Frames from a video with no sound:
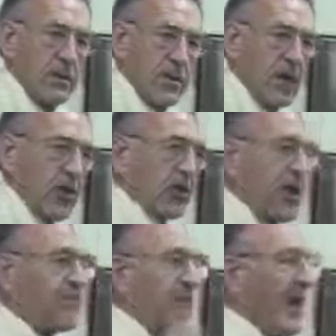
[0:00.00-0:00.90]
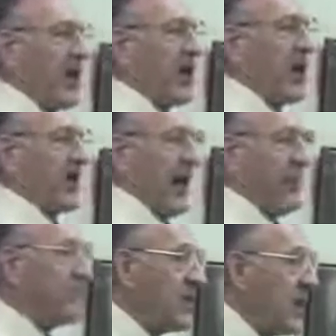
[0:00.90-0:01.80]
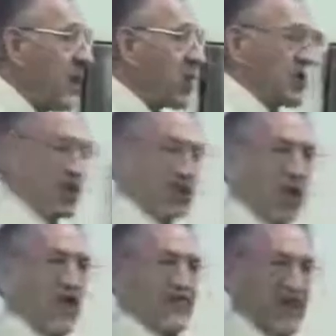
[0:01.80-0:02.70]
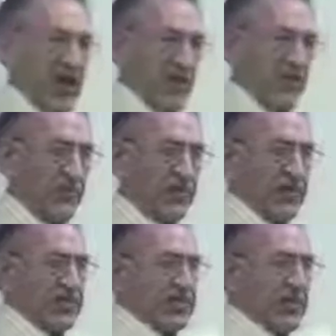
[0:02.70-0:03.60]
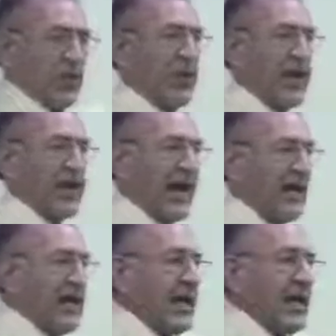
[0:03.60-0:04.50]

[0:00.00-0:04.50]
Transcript: And you're depending on that to so fill you because it's the Word of God,